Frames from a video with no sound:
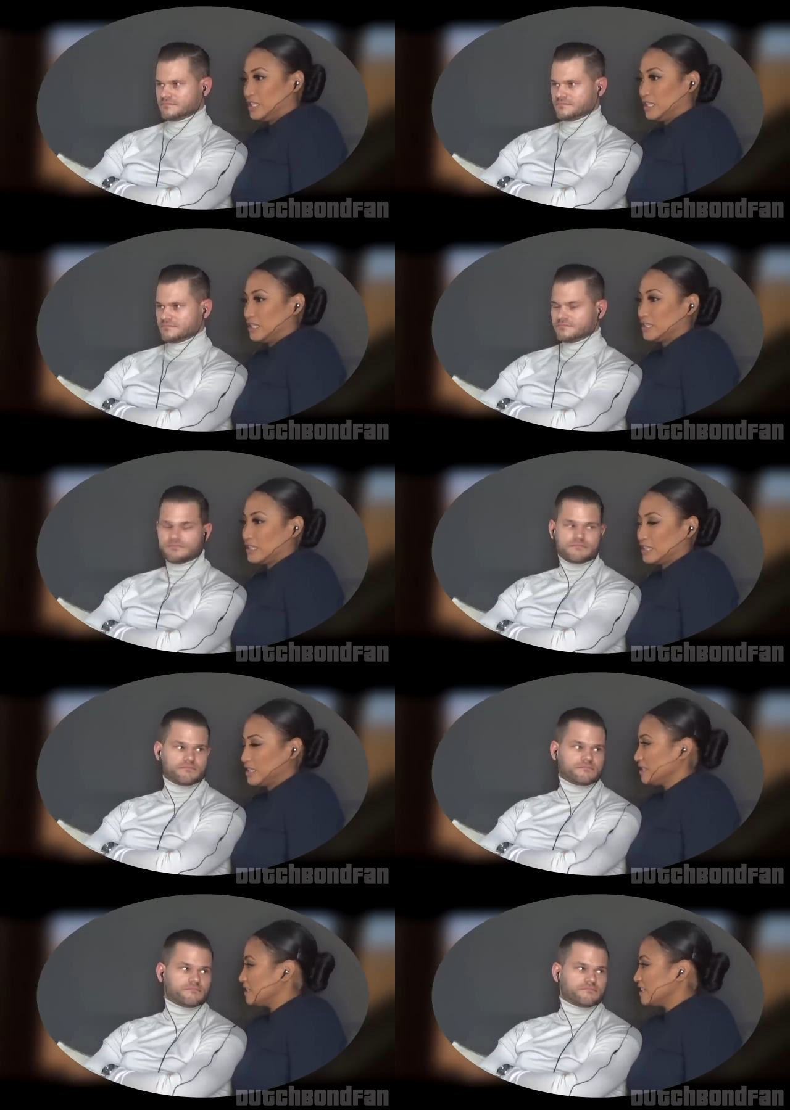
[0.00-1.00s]
Speaker 1: She's
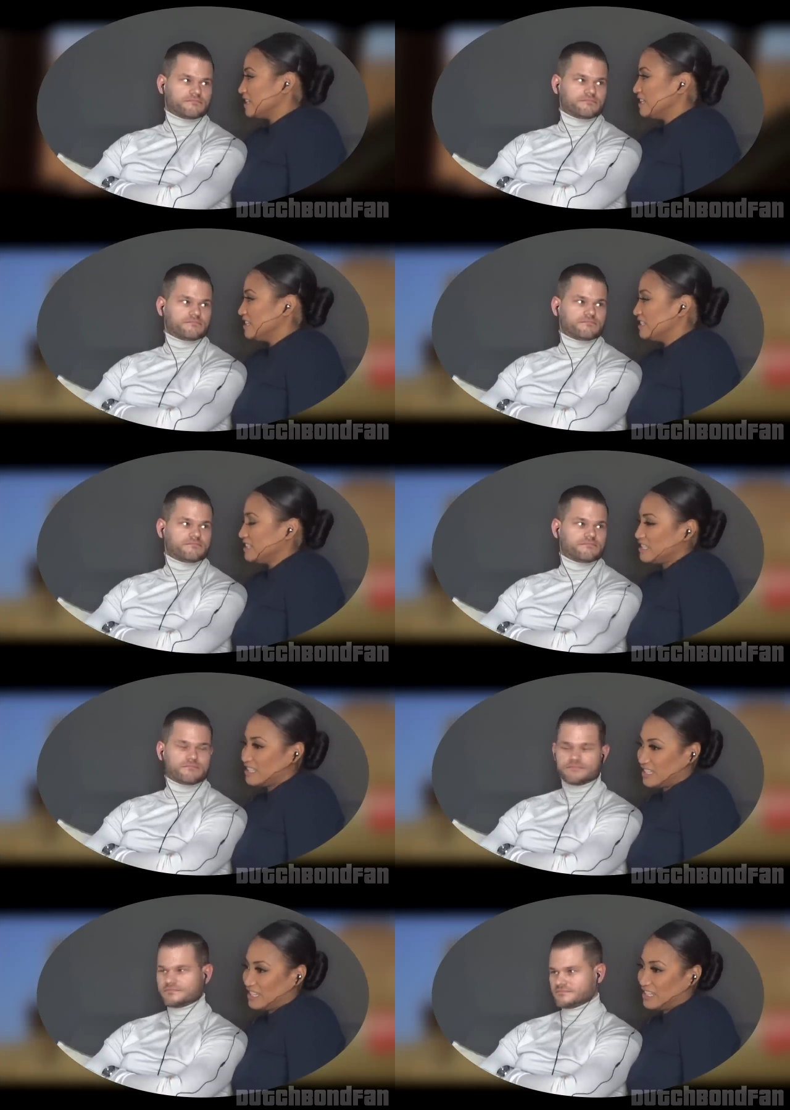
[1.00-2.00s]
thinking that he
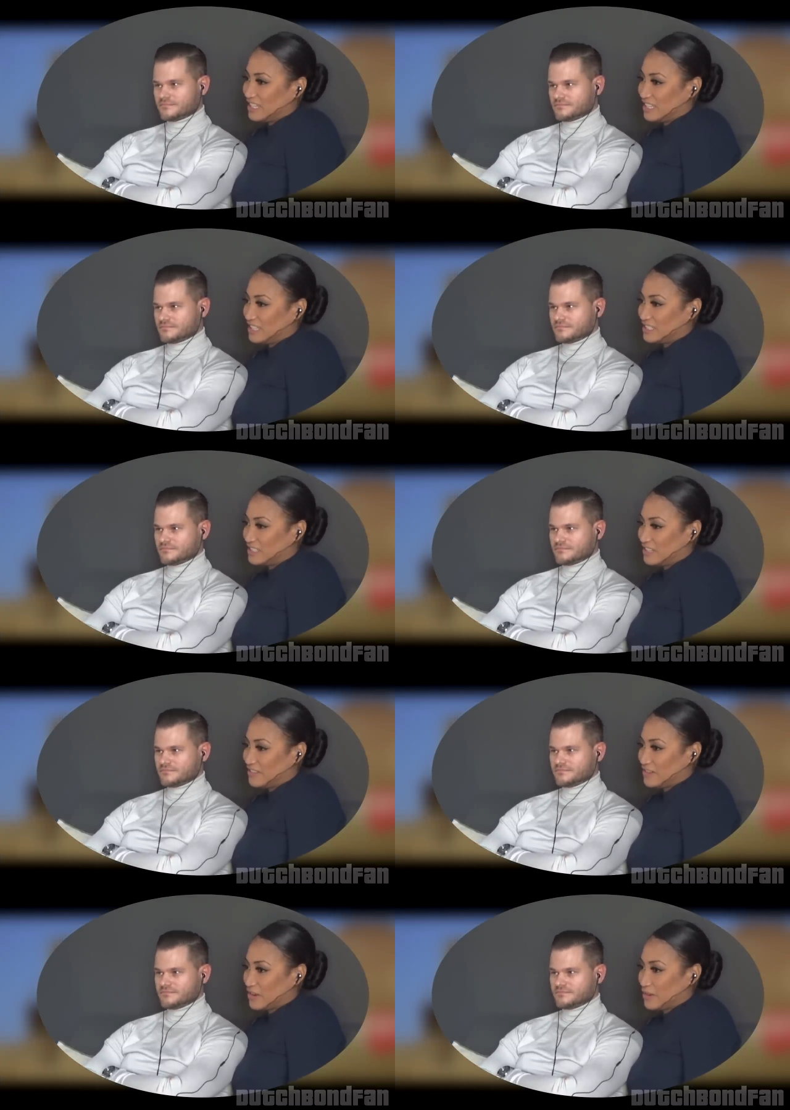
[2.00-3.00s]
is
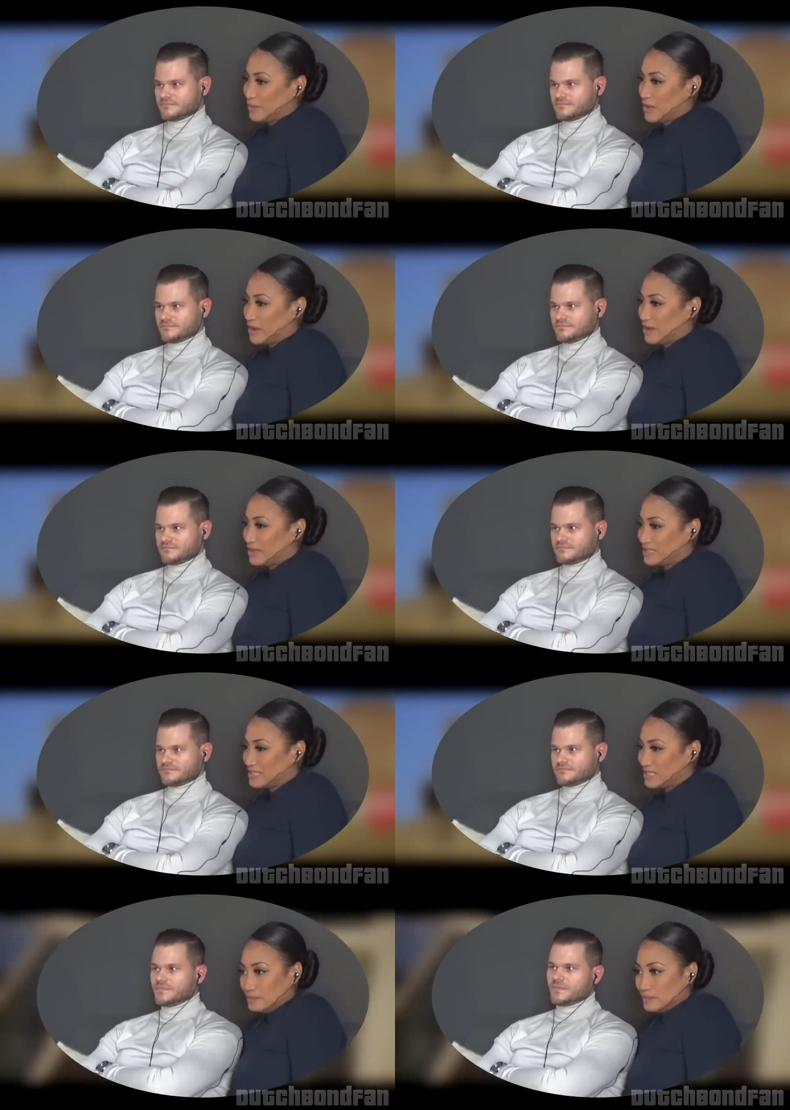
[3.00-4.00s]
leaving her
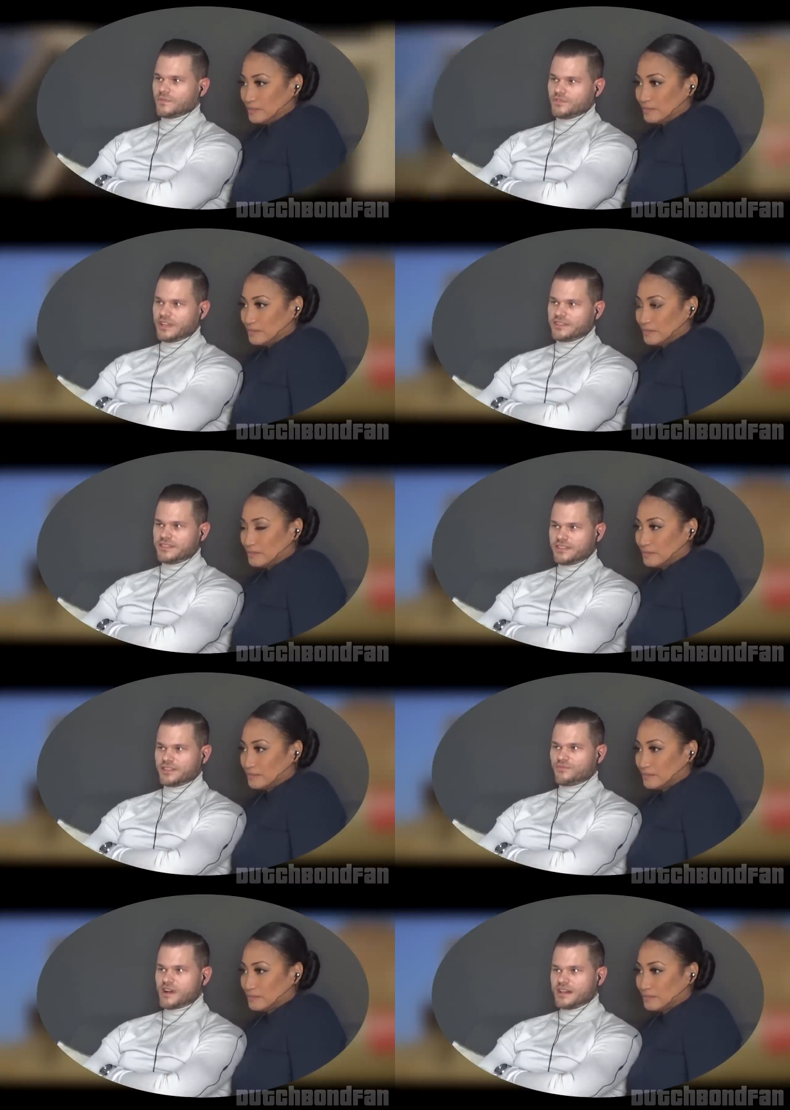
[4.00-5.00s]
behind.
Speaker 2: Well, that
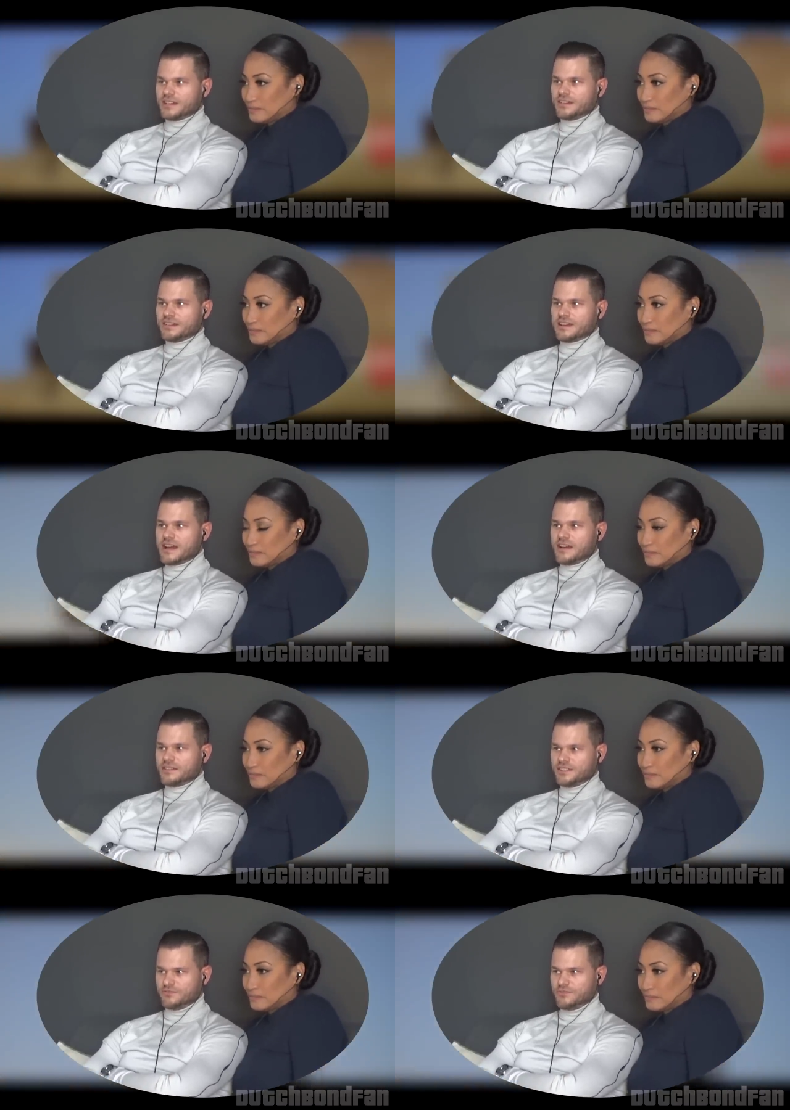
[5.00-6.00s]
this is why
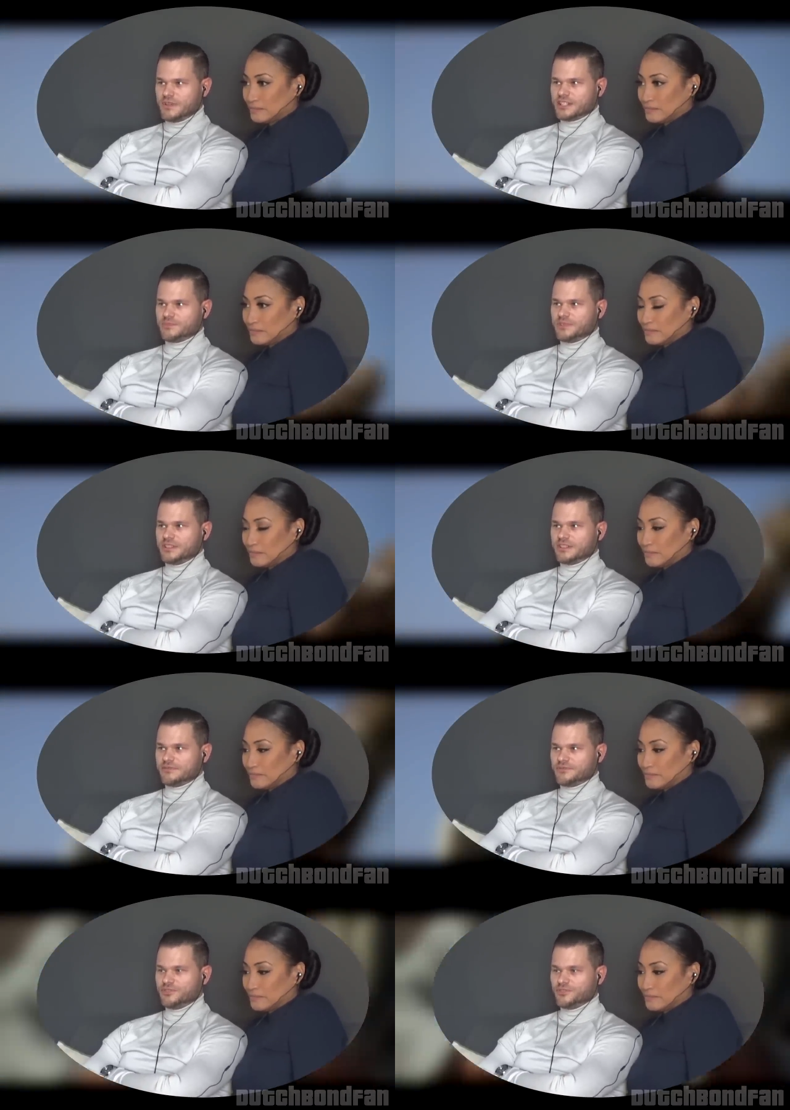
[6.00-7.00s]
I, she reminds me
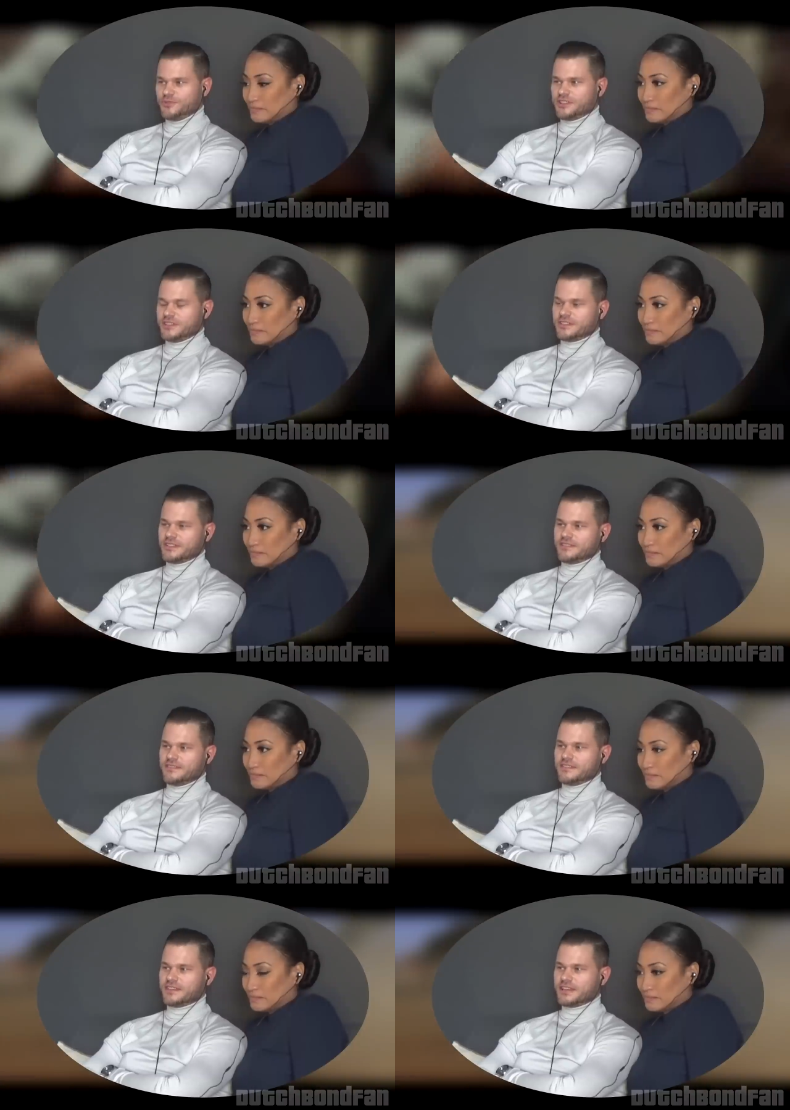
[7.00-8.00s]
of you. She,
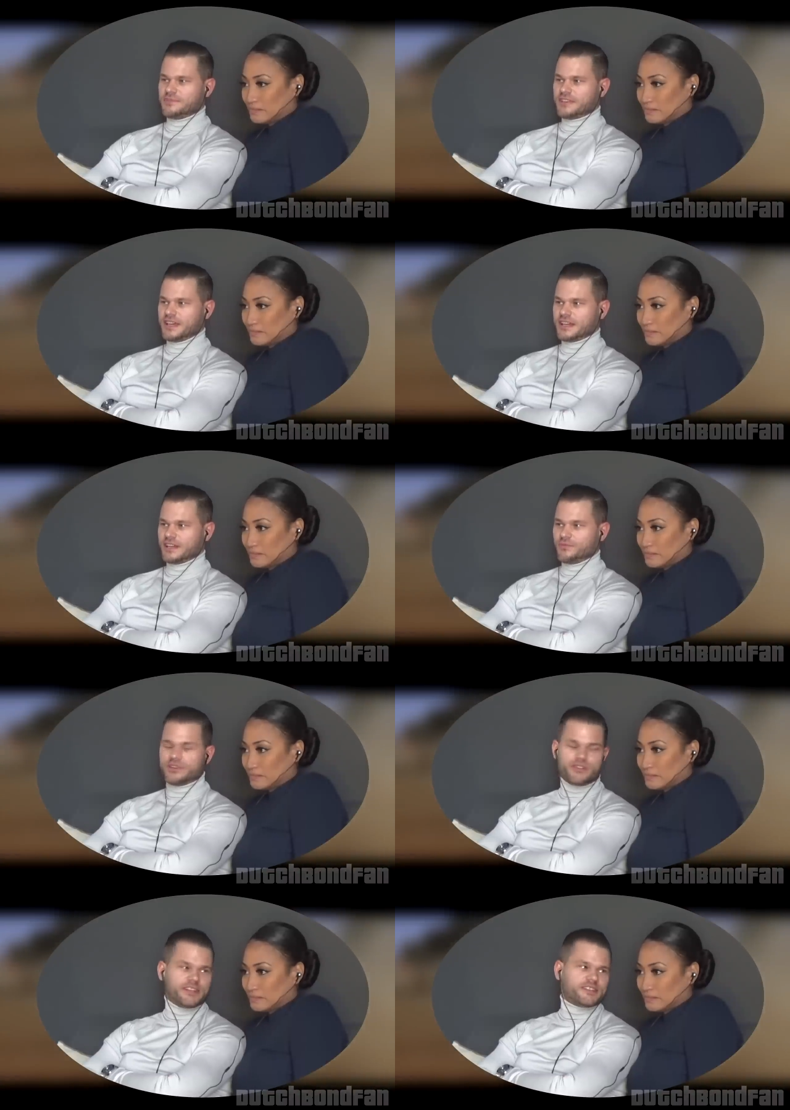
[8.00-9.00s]
she, she keeps saying, like,
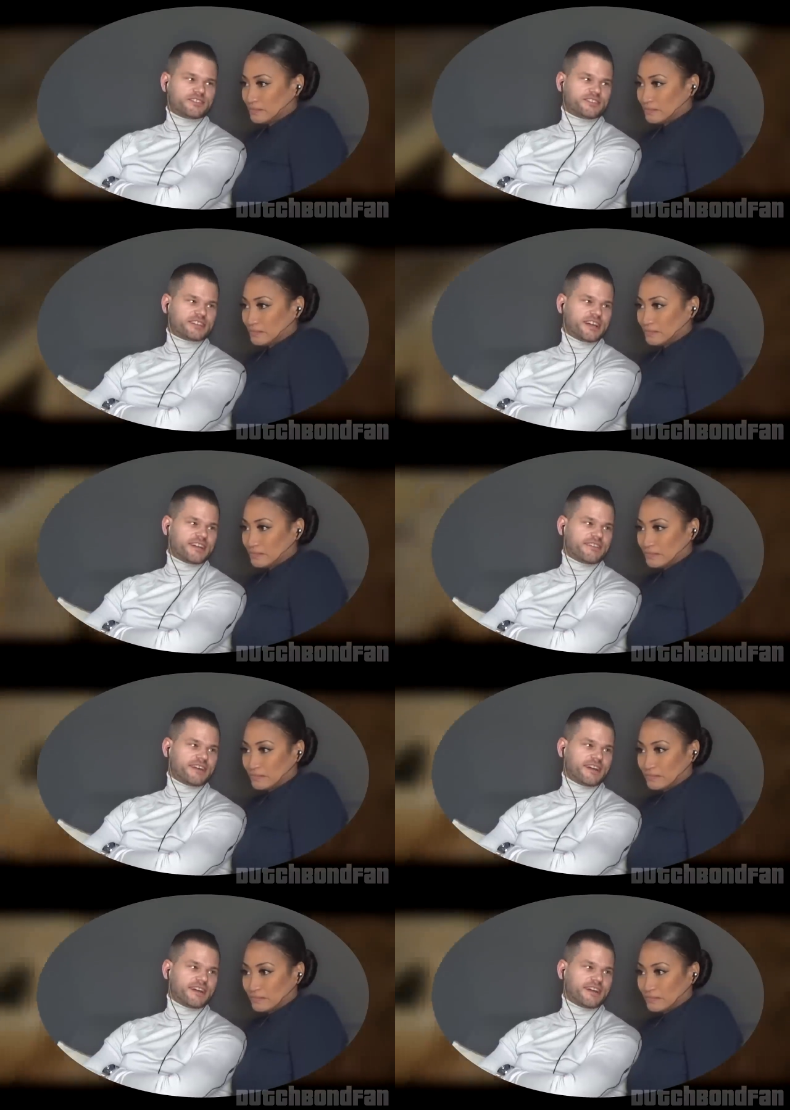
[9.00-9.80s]
we're in this together,